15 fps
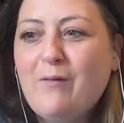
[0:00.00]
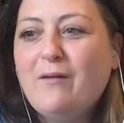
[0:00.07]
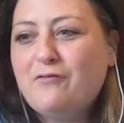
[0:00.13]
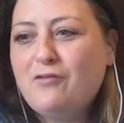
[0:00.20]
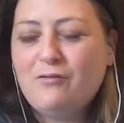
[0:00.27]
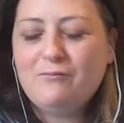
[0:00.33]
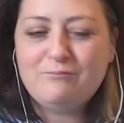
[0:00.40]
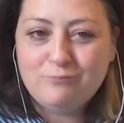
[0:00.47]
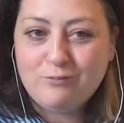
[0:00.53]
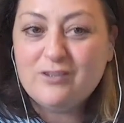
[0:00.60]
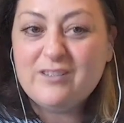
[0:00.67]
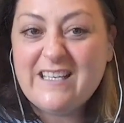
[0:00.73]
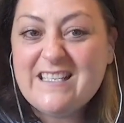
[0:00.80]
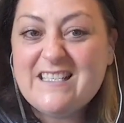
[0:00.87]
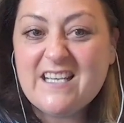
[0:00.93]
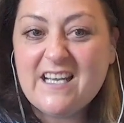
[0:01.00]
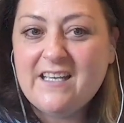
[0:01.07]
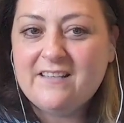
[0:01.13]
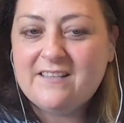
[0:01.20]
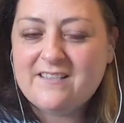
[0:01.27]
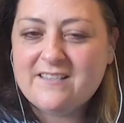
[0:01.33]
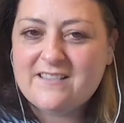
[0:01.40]
I've got wonky
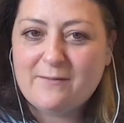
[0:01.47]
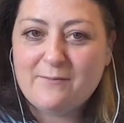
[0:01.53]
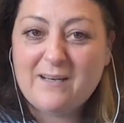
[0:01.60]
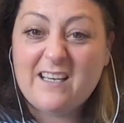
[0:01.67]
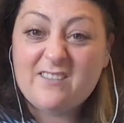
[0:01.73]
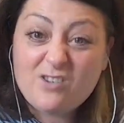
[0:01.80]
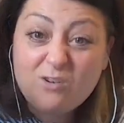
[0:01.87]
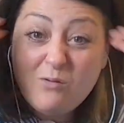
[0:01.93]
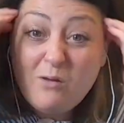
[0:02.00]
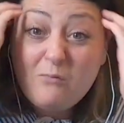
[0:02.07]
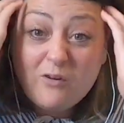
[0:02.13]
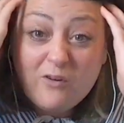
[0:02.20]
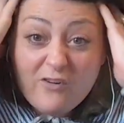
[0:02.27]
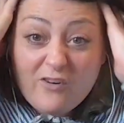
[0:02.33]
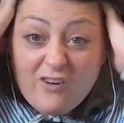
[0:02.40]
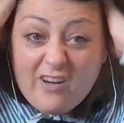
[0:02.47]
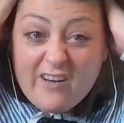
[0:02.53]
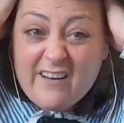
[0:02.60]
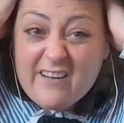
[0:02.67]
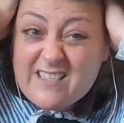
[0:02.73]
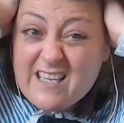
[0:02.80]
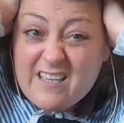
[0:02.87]
teeth because they were like, do you want one or not?
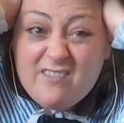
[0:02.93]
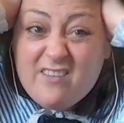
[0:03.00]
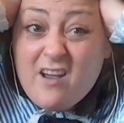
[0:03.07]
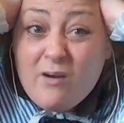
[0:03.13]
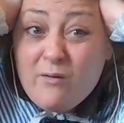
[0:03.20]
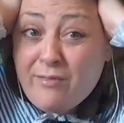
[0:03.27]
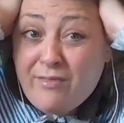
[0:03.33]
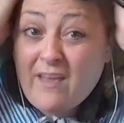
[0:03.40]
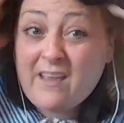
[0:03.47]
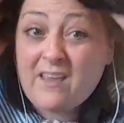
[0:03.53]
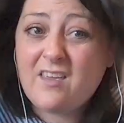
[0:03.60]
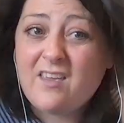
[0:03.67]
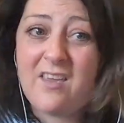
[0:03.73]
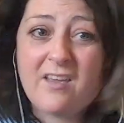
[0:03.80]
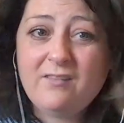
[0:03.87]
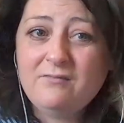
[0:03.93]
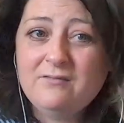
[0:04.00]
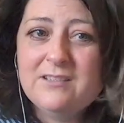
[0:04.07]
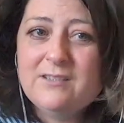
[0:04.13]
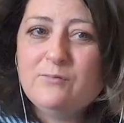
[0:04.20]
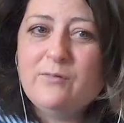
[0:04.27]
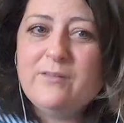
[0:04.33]
And I was like, no, thank you.
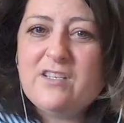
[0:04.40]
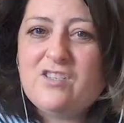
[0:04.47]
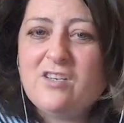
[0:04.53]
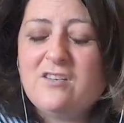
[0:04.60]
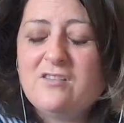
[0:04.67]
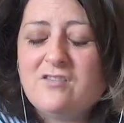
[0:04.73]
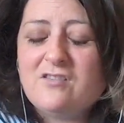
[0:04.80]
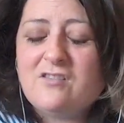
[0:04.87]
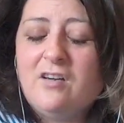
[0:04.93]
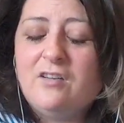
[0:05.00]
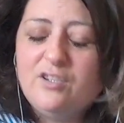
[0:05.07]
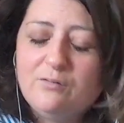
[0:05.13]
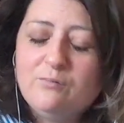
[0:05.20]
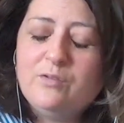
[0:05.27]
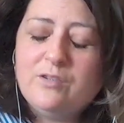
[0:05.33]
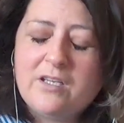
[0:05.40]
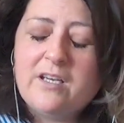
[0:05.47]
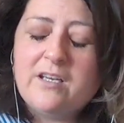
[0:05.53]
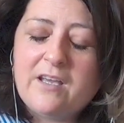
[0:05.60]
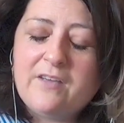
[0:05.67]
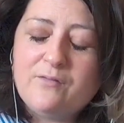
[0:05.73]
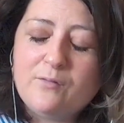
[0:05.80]
When they should have just gone, we're going
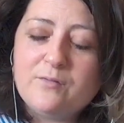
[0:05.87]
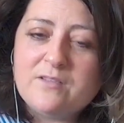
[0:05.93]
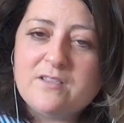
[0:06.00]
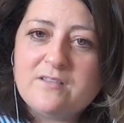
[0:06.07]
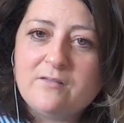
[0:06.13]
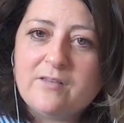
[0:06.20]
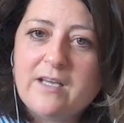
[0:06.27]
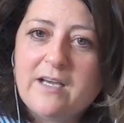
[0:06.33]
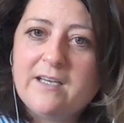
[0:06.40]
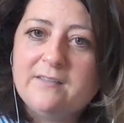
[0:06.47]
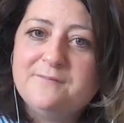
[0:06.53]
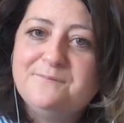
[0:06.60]
to give you one to sort that out.